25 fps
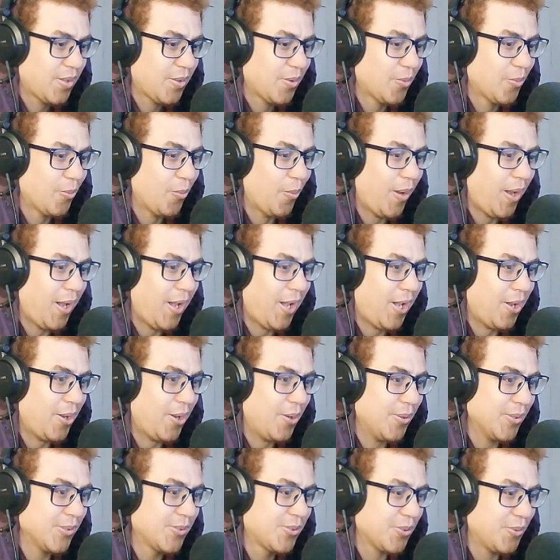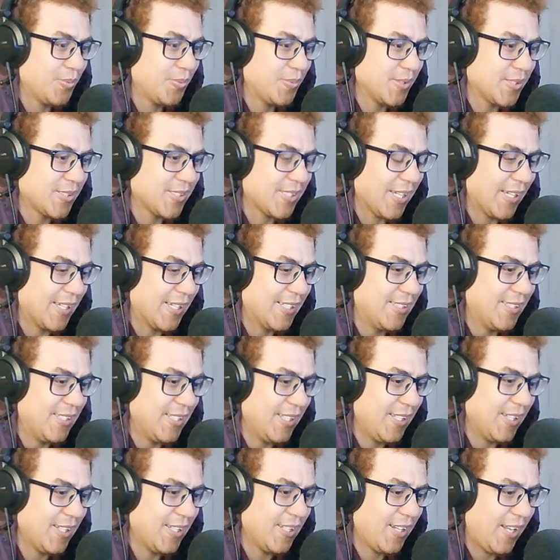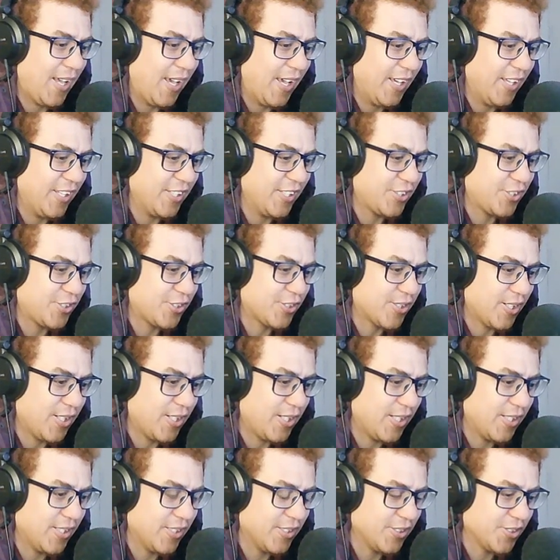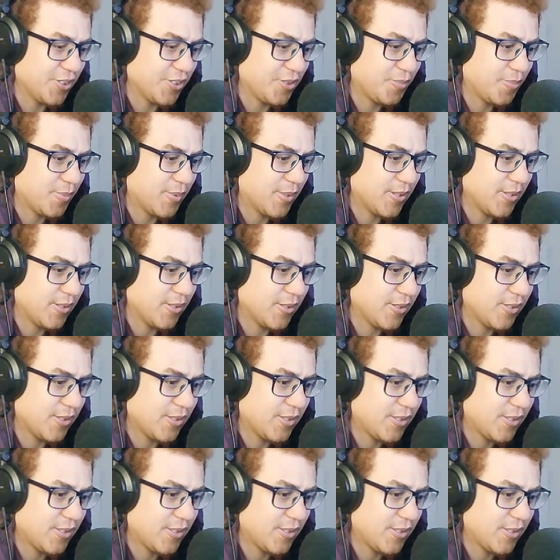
Wow, it's almost like DNA strands, bro.